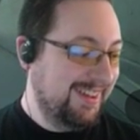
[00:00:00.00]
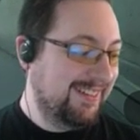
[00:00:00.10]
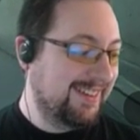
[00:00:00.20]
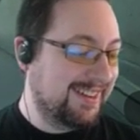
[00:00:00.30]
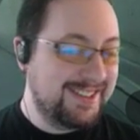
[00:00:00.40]

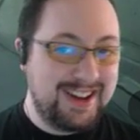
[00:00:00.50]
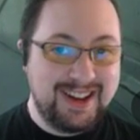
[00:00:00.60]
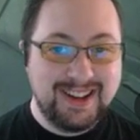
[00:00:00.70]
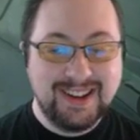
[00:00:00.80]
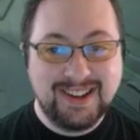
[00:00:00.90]
We're gonna
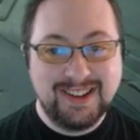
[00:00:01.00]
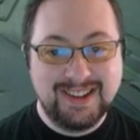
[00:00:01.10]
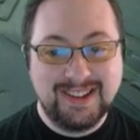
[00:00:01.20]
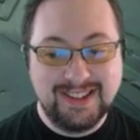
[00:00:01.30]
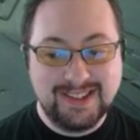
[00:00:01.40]
die.
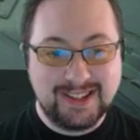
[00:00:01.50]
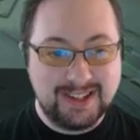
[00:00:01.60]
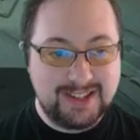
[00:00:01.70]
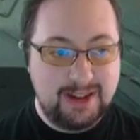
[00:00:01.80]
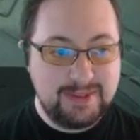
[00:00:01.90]
He's just
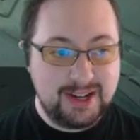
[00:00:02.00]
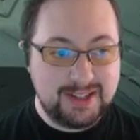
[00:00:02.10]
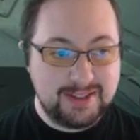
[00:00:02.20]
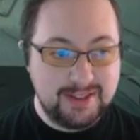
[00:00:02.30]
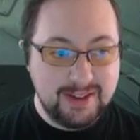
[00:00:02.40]
gonna top deck
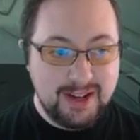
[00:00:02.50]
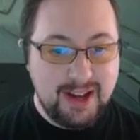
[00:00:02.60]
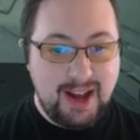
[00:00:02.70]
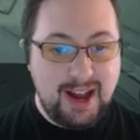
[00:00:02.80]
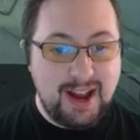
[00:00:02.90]
us through.
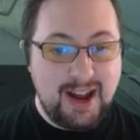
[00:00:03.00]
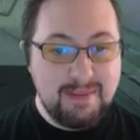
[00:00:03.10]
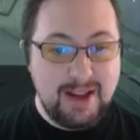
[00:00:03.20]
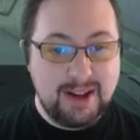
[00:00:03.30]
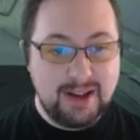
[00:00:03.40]
I
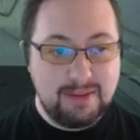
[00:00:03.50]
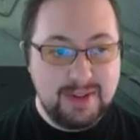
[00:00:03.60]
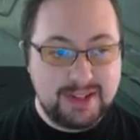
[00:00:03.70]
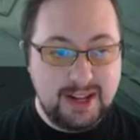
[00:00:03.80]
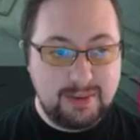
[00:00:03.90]
made a
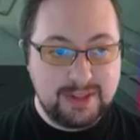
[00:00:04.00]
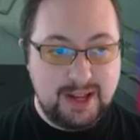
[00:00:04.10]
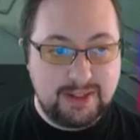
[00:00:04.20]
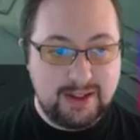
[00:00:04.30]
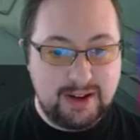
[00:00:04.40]
mistake with
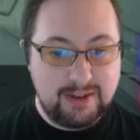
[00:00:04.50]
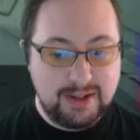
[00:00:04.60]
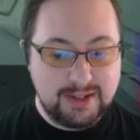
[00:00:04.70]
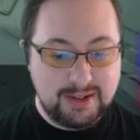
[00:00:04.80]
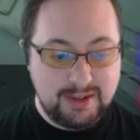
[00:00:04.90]
that Thought
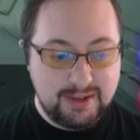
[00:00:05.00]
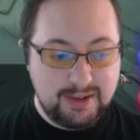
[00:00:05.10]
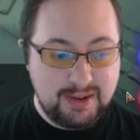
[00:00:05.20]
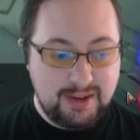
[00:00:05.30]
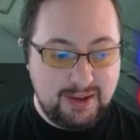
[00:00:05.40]
Eraser.
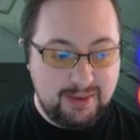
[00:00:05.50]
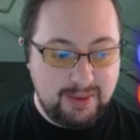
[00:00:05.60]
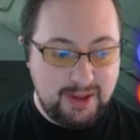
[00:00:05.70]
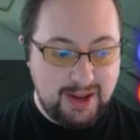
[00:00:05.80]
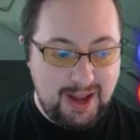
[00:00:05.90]

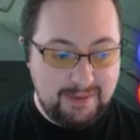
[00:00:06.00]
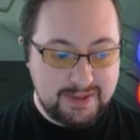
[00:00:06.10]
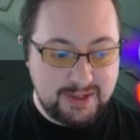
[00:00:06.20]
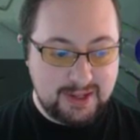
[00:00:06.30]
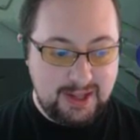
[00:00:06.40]
Well, I have
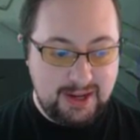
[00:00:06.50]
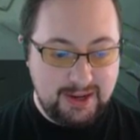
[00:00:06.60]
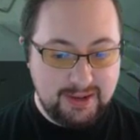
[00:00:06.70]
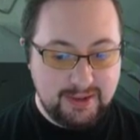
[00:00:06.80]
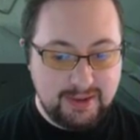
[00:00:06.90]
to decline.